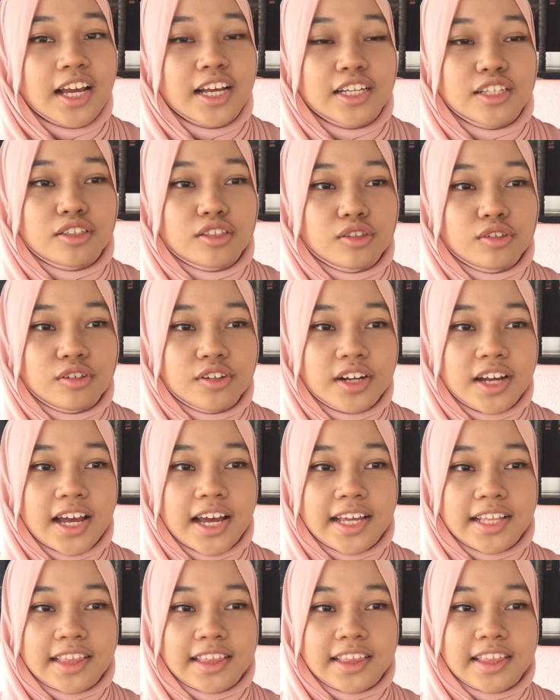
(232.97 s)
So
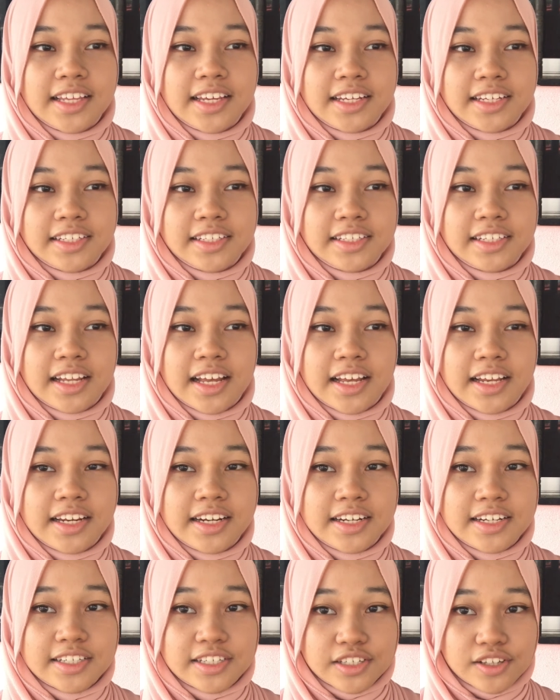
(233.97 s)
I think that
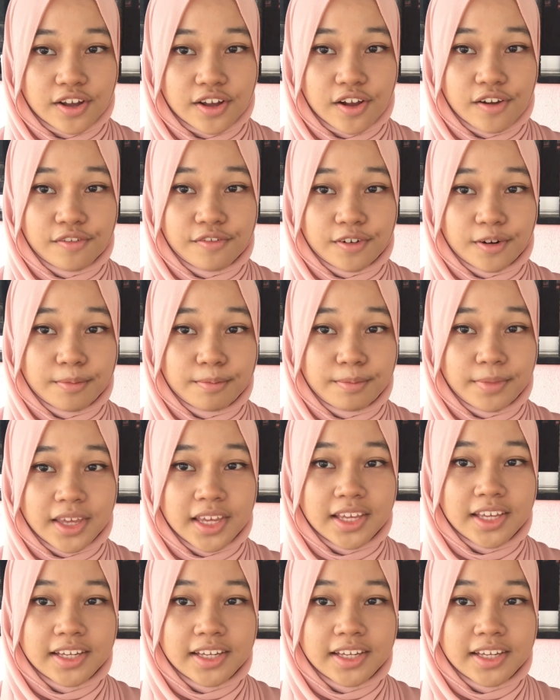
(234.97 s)
is all from me.